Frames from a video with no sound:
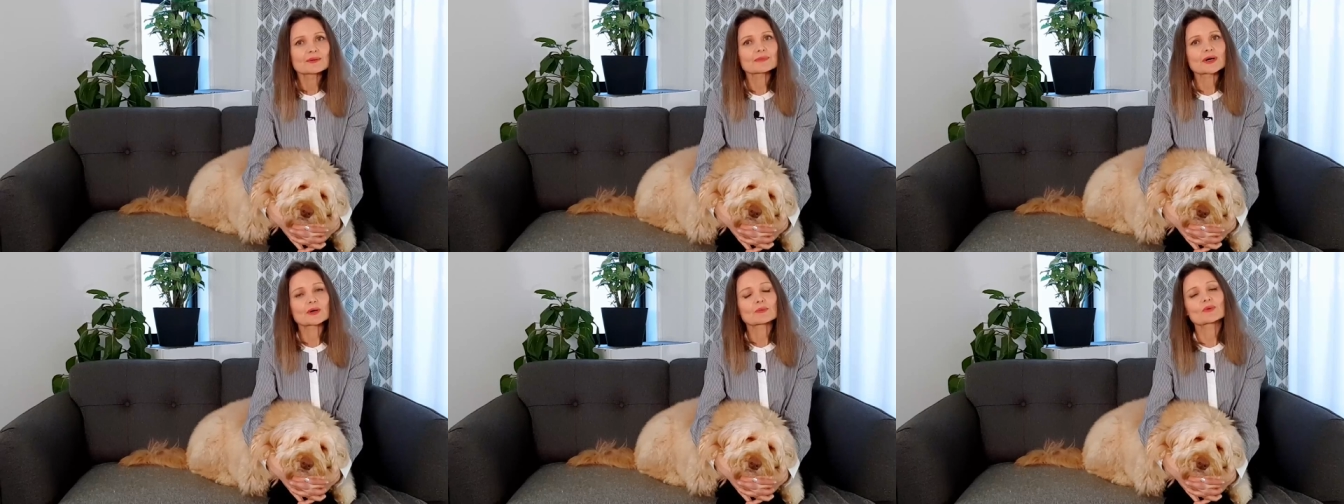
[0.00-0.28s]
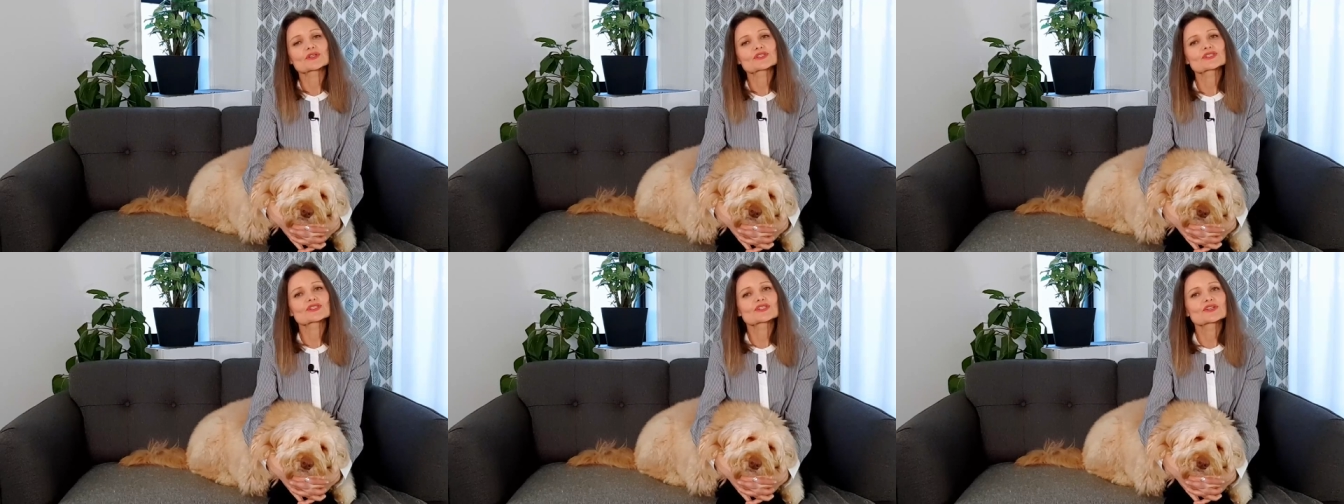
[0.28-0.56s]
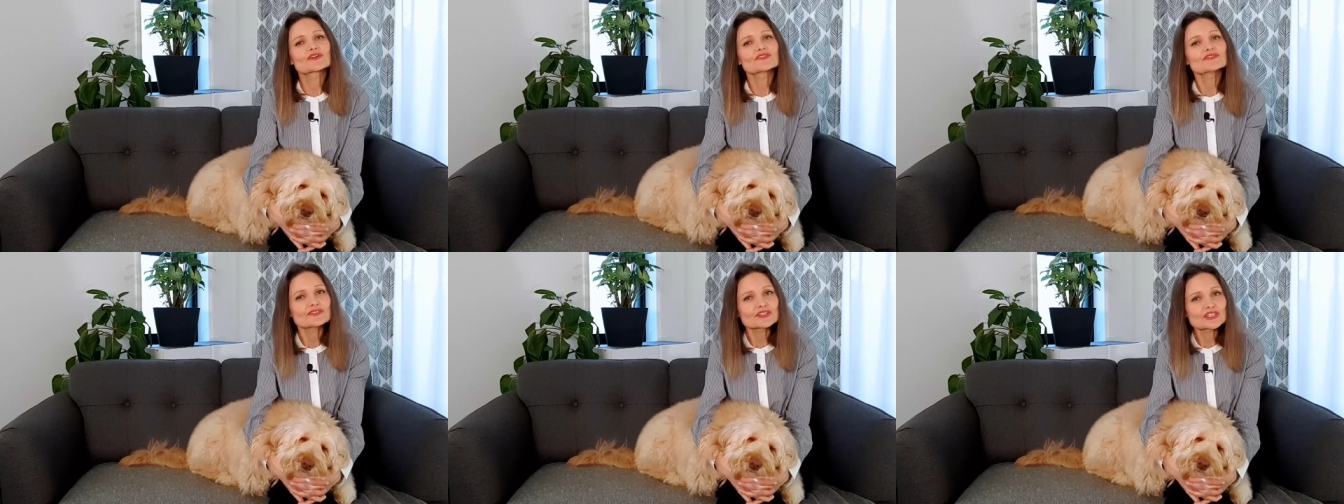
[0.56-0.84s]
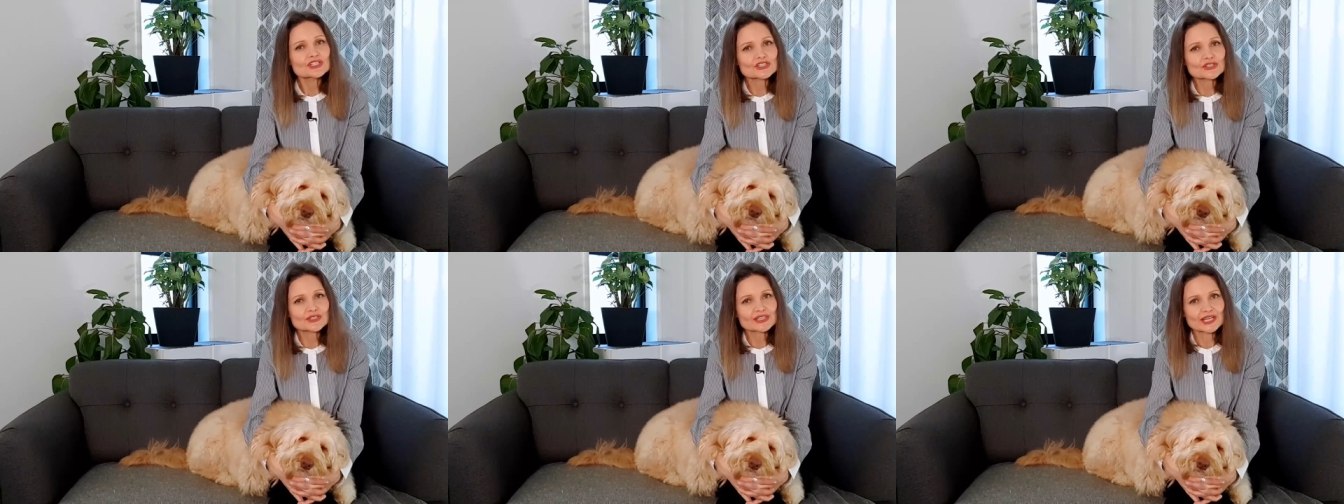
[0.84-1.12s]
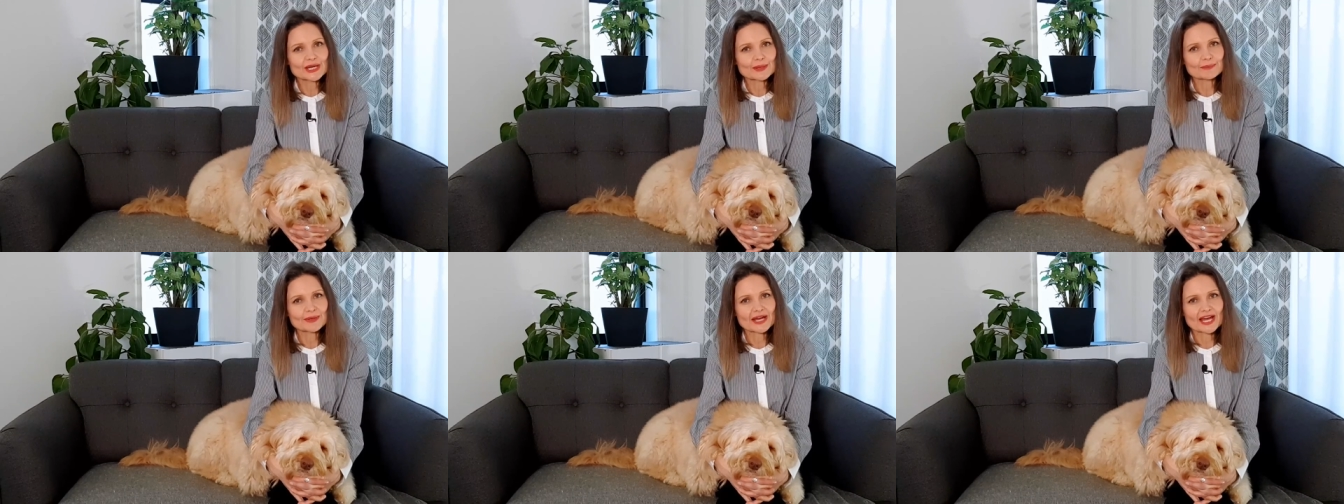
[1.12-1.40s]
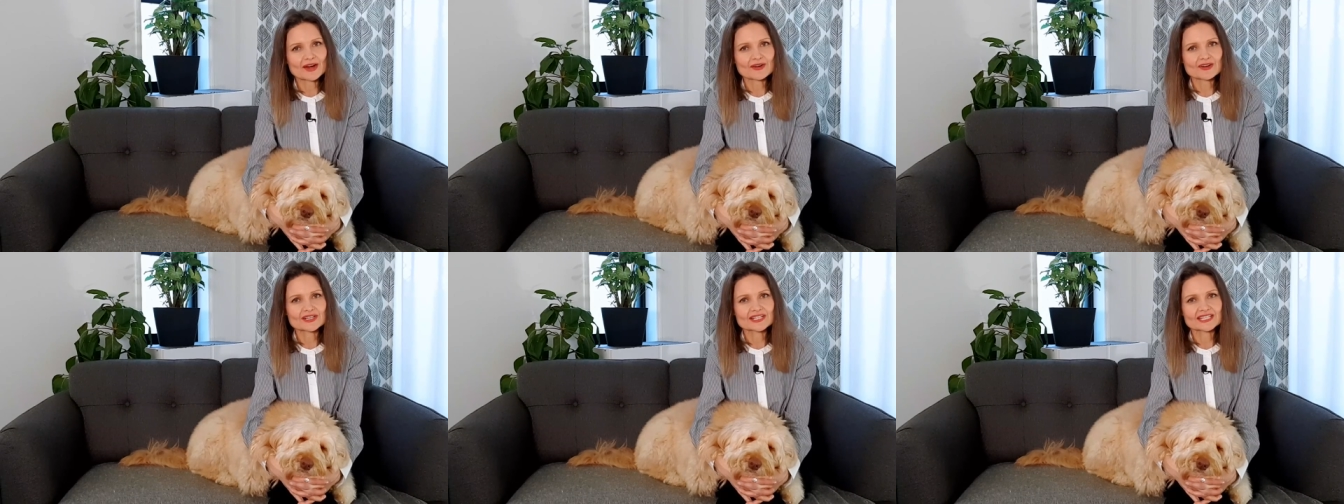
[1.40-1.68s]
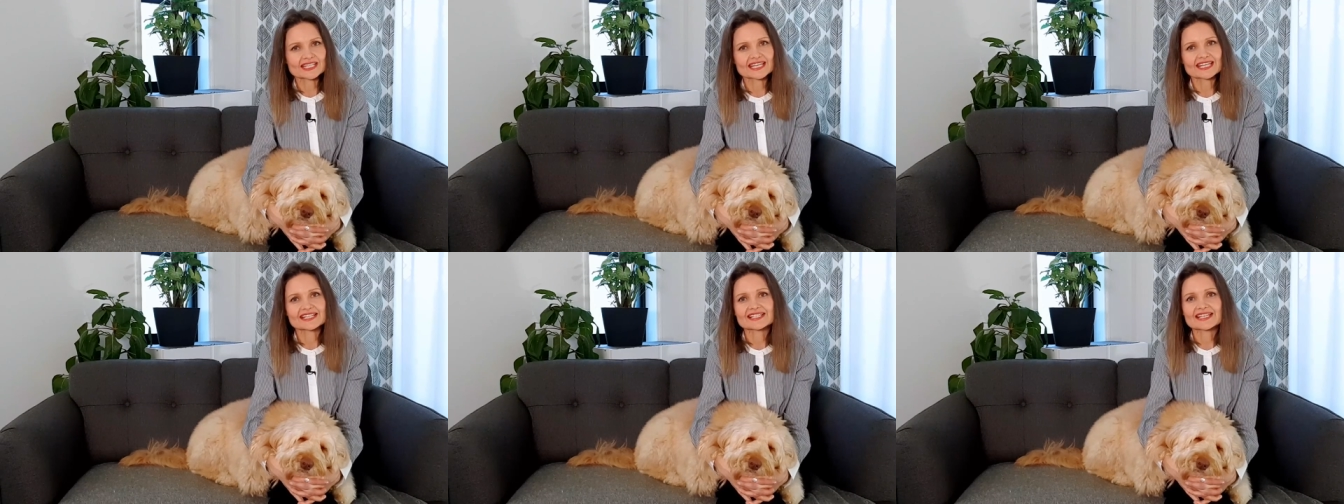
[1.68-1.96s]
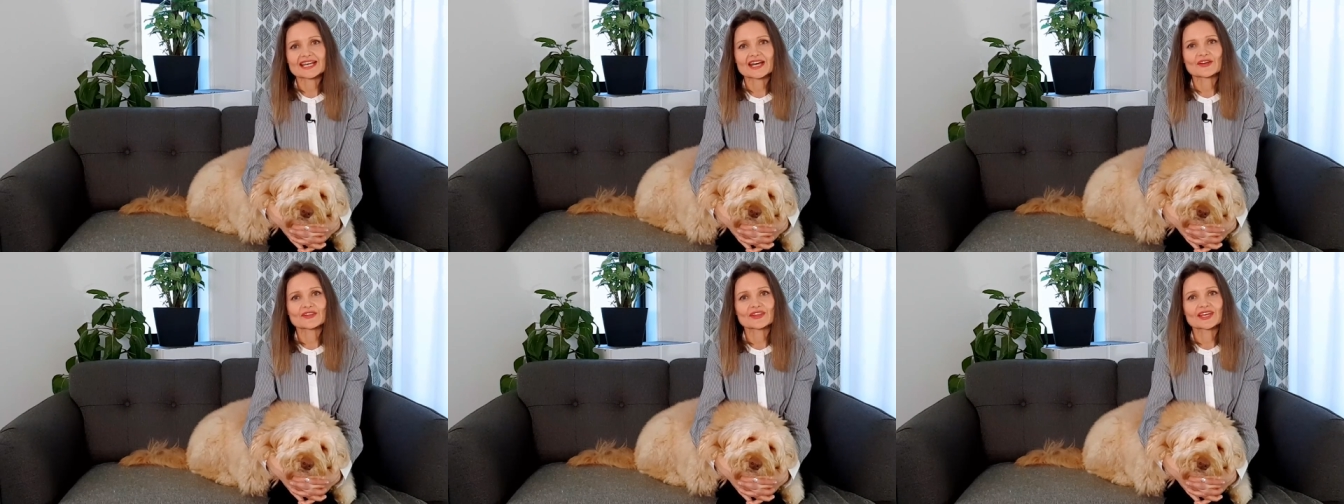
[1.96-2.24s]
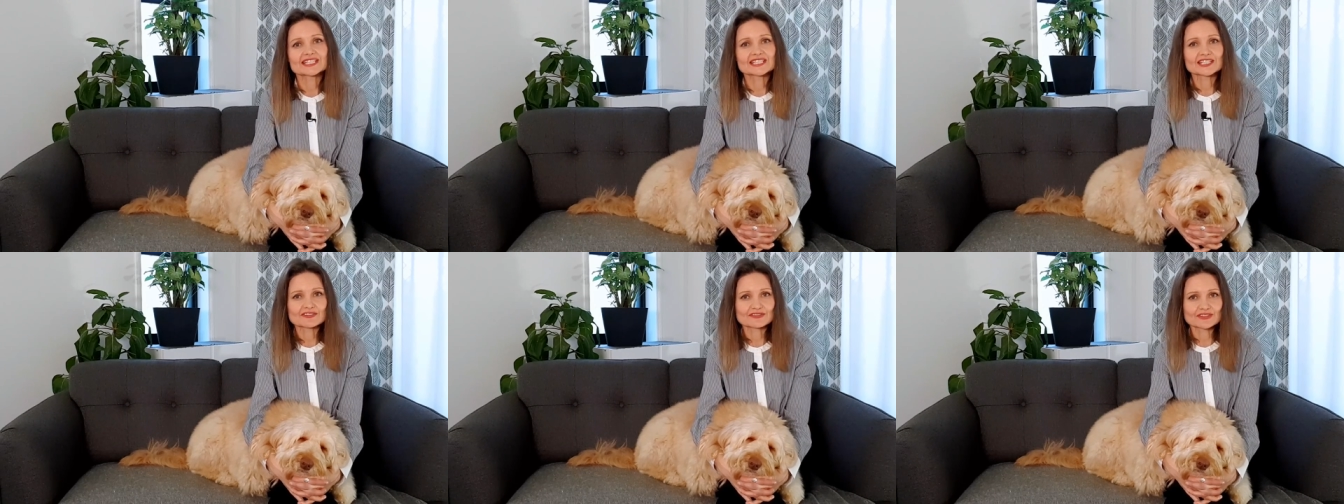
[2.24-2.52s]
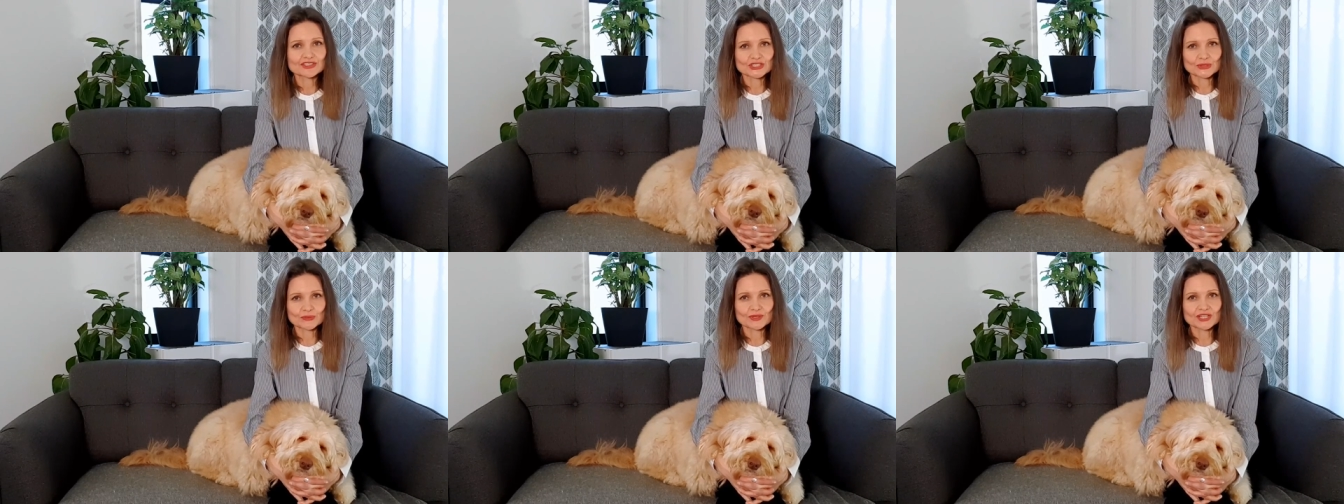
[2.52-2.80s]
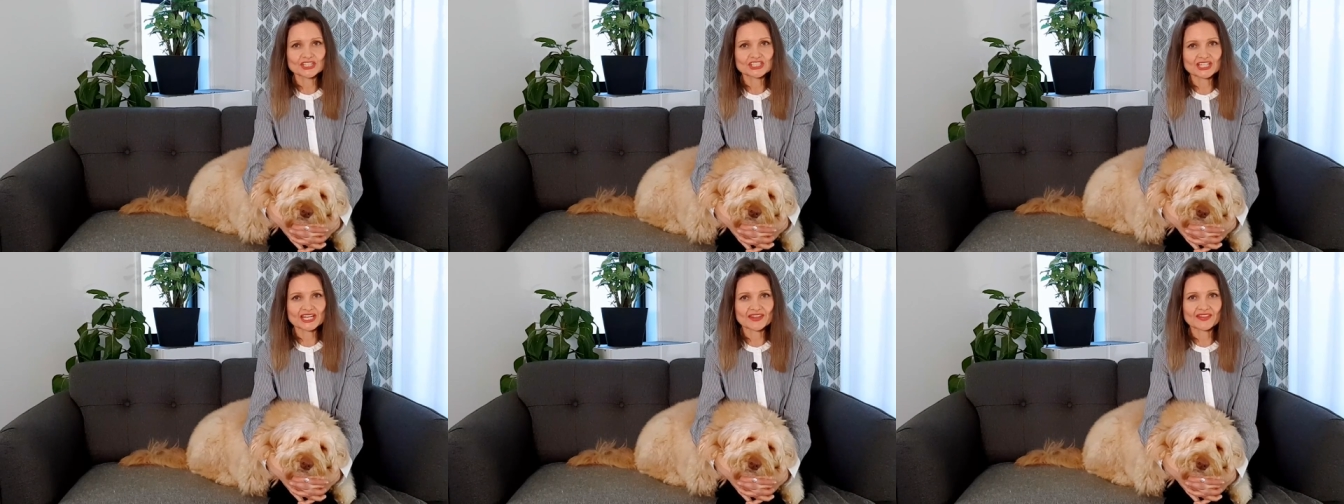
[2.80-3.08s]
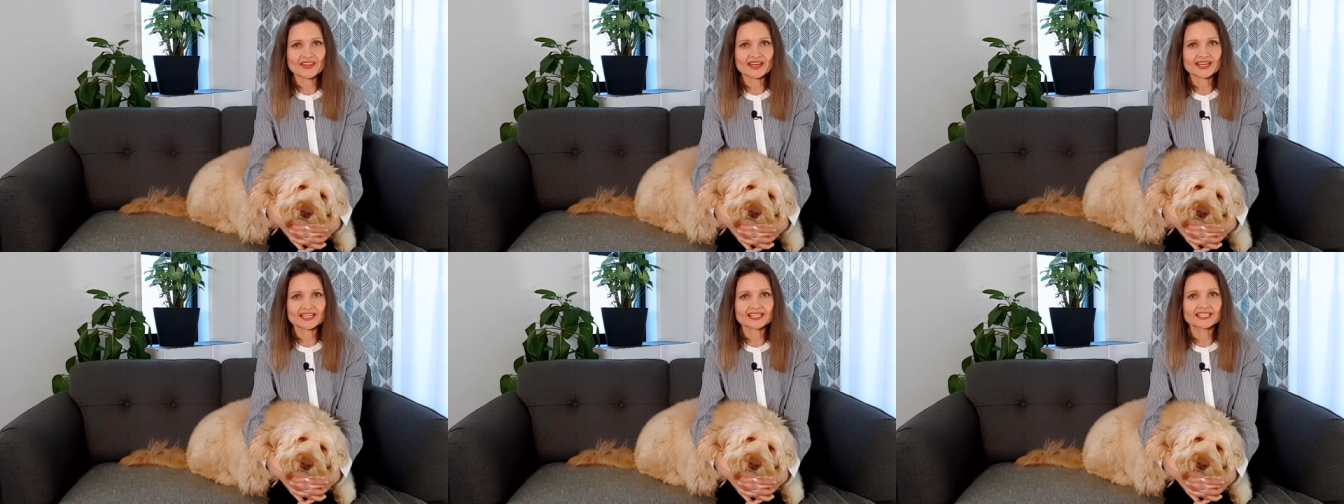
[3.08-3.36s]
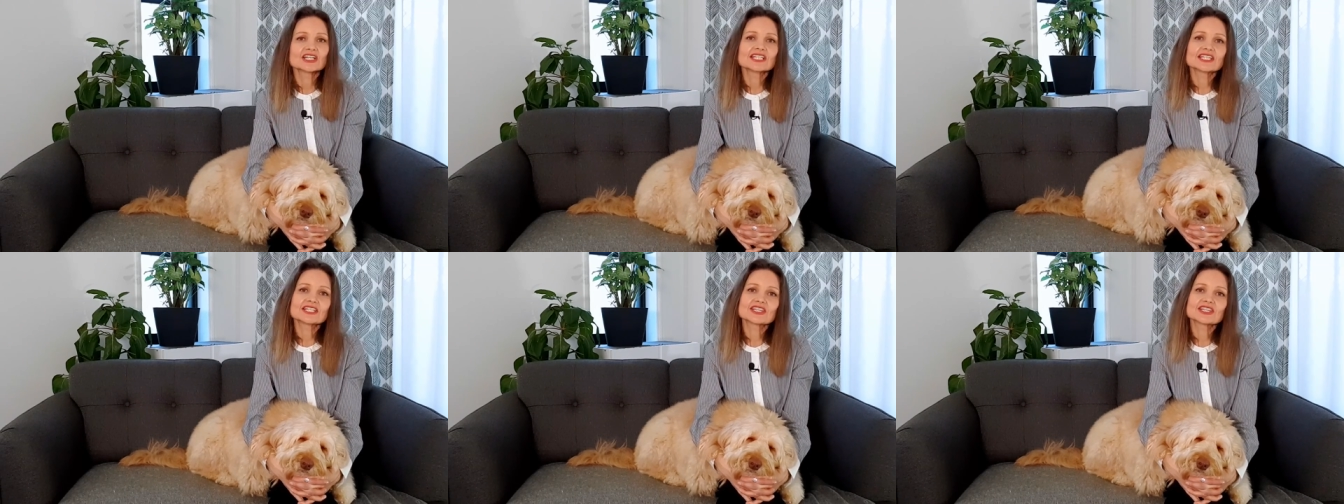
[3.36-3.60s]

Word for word: But what's not visually apparent is how they differ to each other